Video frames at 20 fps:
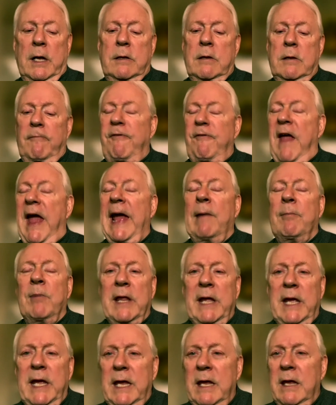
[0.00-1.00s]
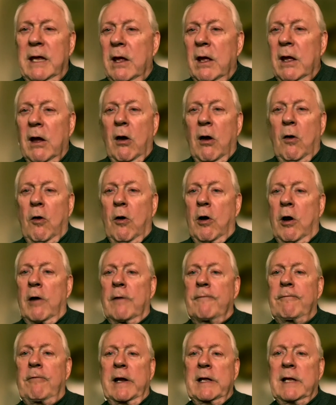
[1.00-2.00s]
family
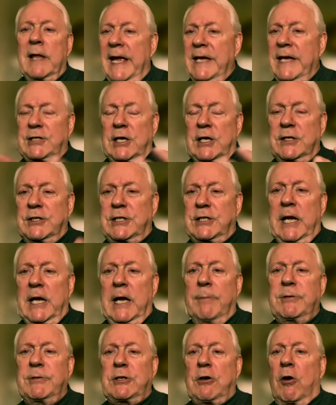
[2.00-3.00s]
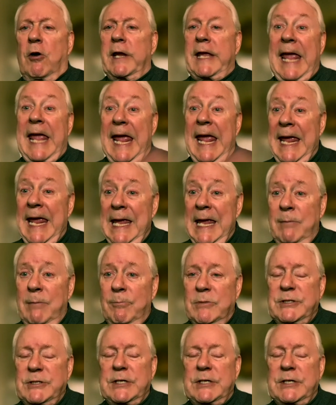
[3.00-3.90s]
or relationships or games,